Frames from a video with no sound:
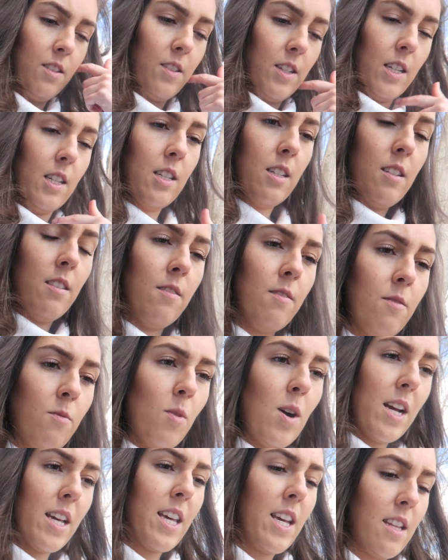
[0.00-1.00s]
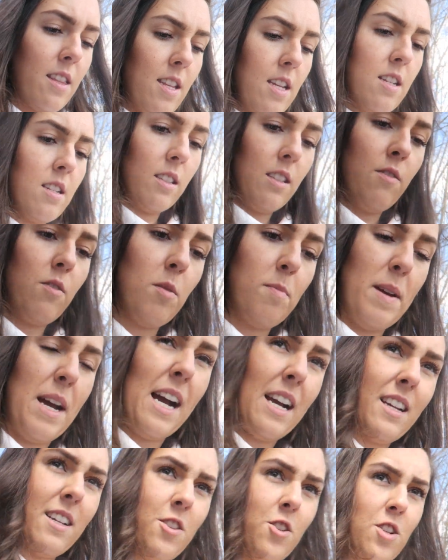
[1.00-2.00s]
Didn't? Why can't they deliver
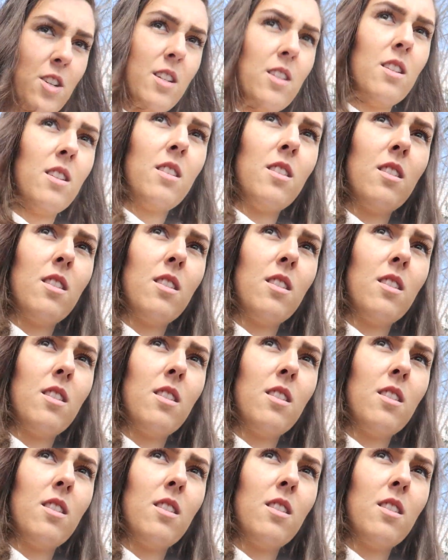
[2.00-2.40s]
packages?